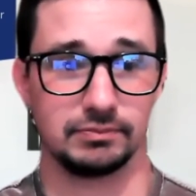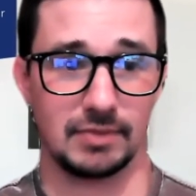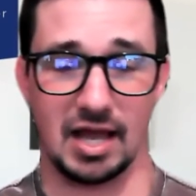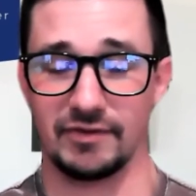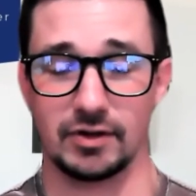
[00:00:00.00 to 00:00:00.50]

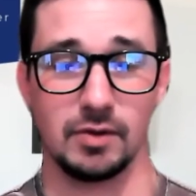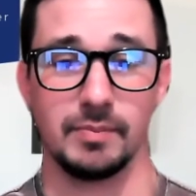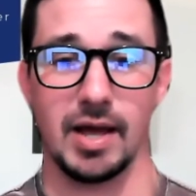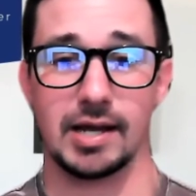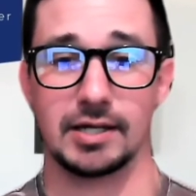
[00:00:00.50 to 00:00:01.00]
haven't come
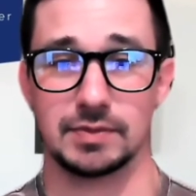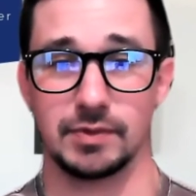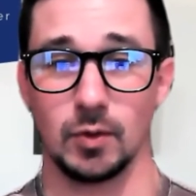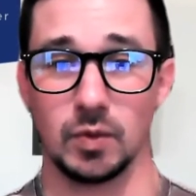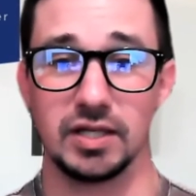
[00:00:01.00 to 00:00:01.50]
back and it's been
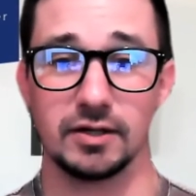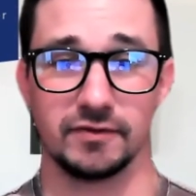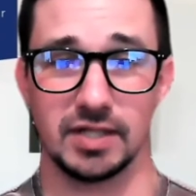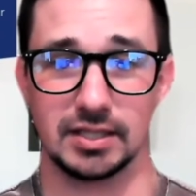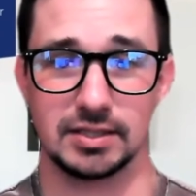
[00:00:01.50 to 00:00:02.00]
a week of
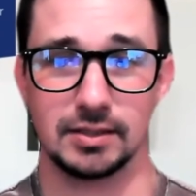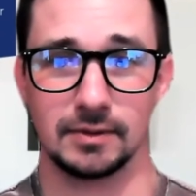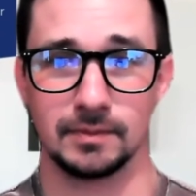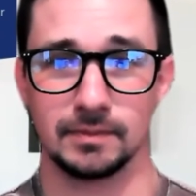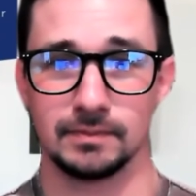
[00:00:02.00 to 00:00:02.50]
testing,